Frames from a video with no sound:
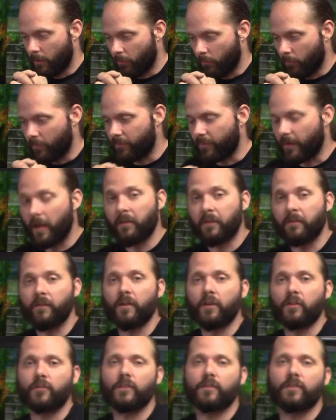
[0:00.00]
We finally
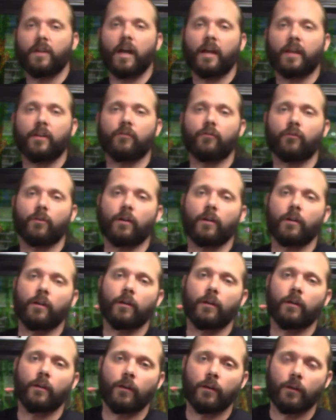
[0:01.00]
finished the socket drawer.
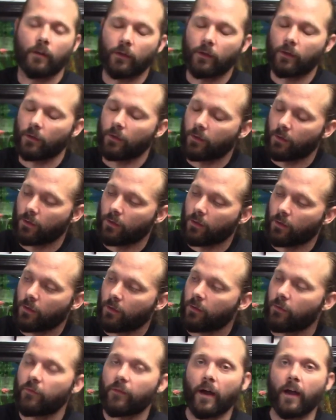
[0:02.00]

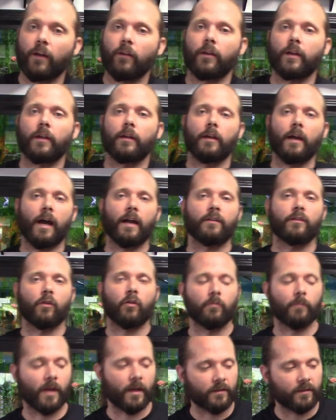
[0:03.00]
Finally. I
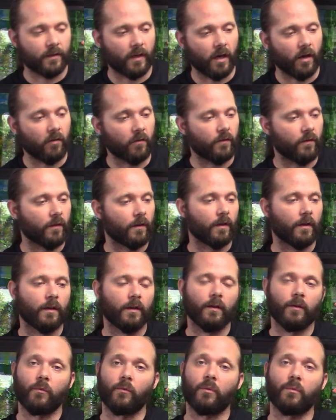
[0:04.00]
told myself
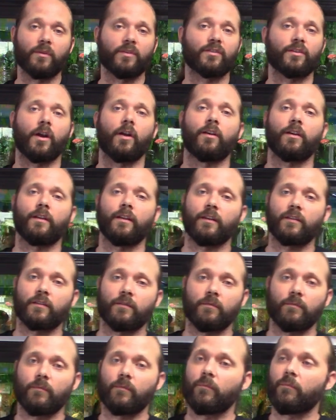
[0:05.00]
when we started
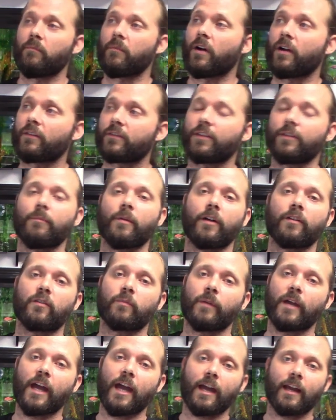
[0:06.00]
this months and months
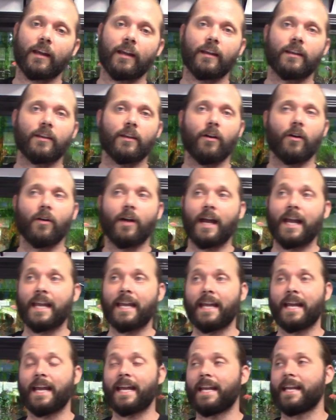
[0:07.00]
back, you know,
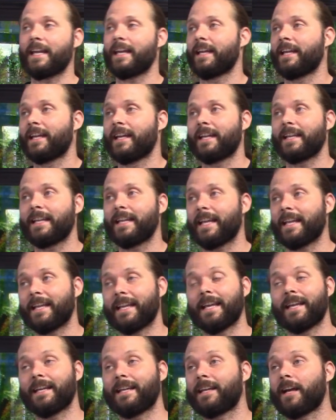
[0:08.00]

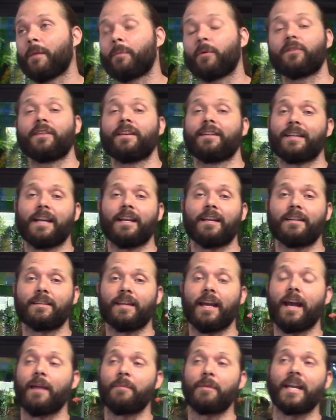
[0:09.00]
a couple things I need to
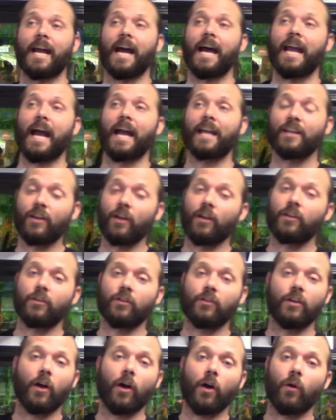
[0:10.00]
say. I mean, I
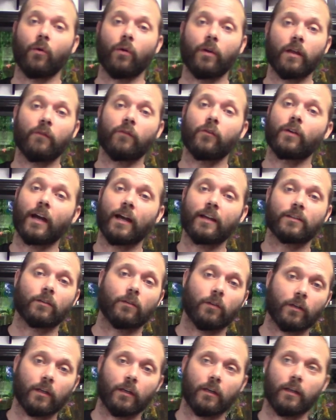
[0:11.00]
know, if you guys are
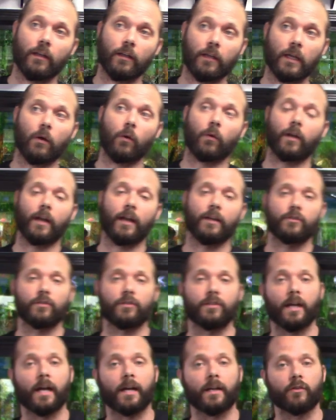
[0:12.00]
looking to organize your
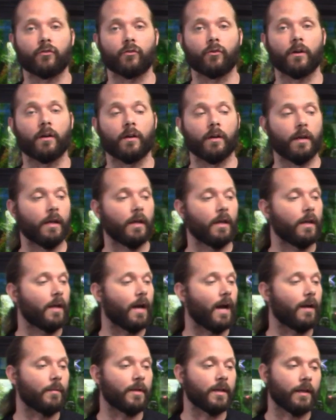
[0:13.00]
socket drawer,
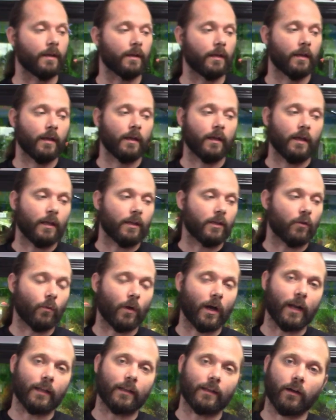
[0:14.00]
I mean, you
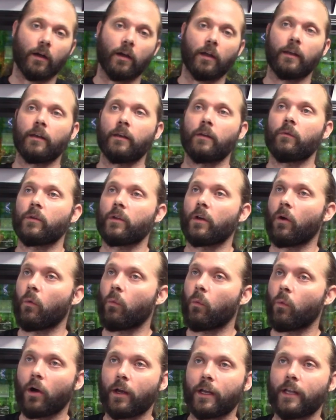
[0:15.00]
want it done, you know,
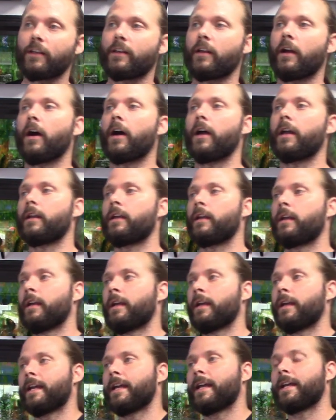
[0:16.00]
one and done.
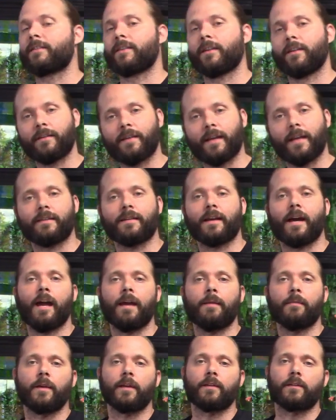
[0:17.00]
It's going to take
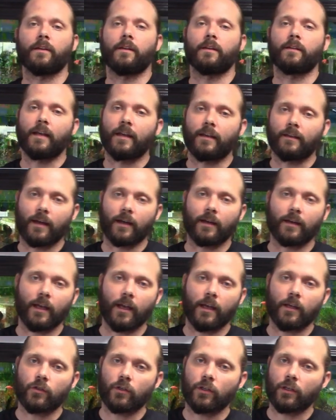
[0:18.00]
time. It's going to take
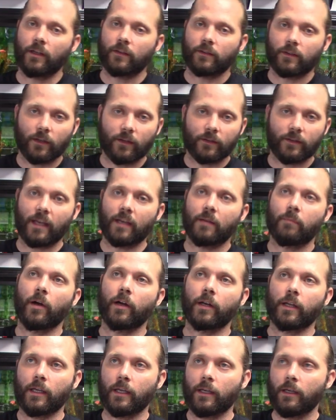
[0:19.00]
dedication. It's going to take
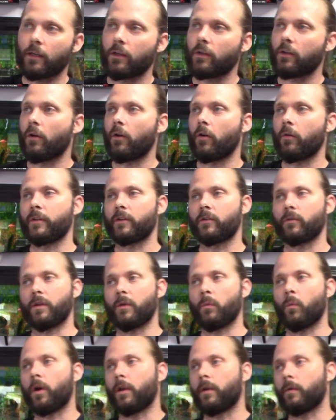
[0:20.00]
money, you know,
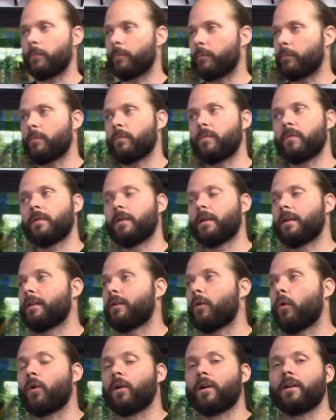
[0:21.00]
between what
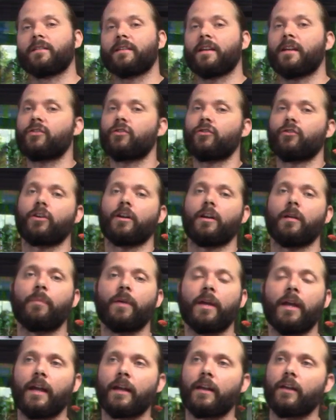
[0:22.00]
organization you're going to
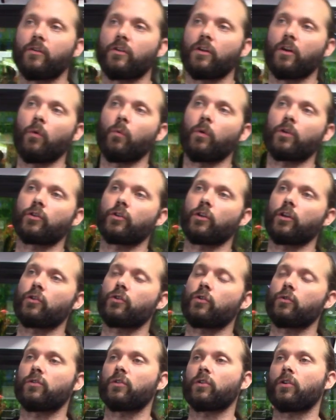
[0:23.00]
pick, you know, what you're going to
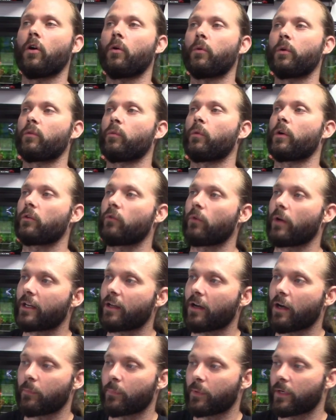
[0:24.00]
choose to go with, what great
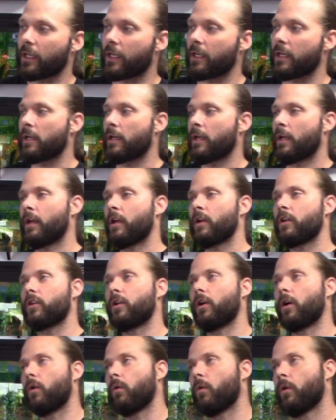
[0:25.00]
company, you
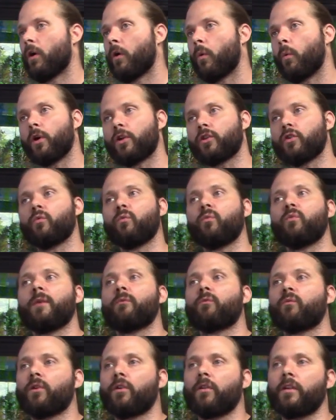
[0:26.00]
know, what you
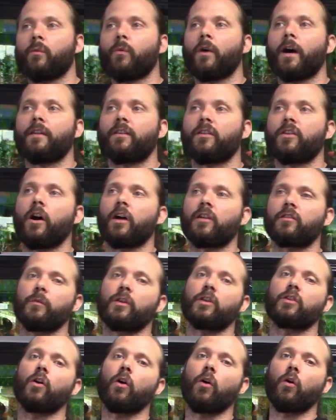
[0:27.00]
really want, the
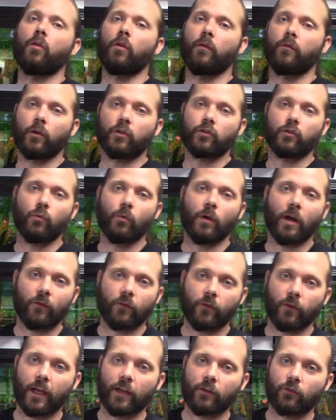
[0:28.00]
ultimate goal of what you want
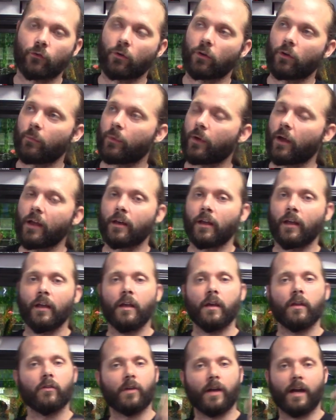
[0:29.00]
for that drawer. But
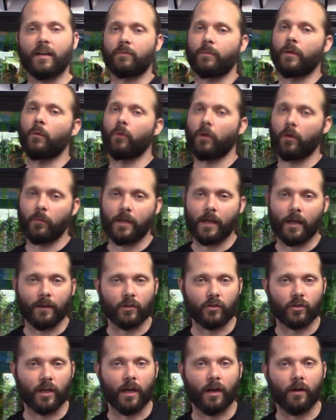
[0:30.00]
you guys been with me on the
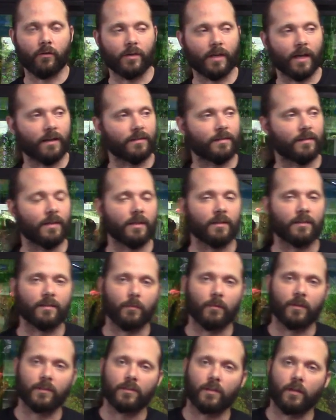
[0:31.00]
channel. You guys seen
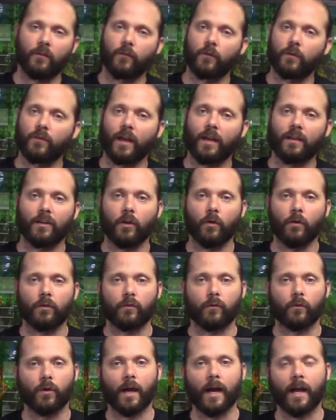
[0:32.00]
some of the stuff we've had to go
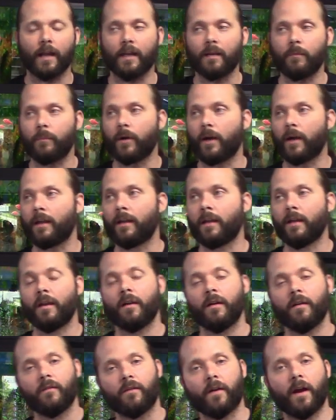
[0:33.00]
through on it, but
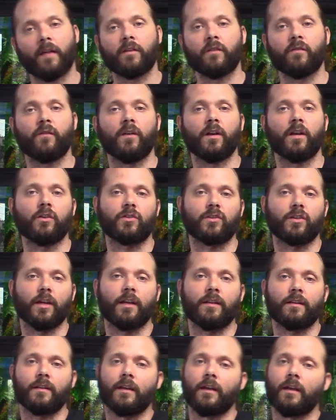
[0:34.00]
finally finished
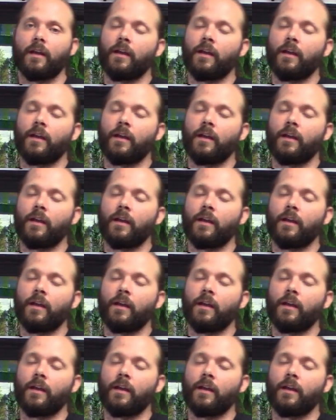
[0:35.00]
it.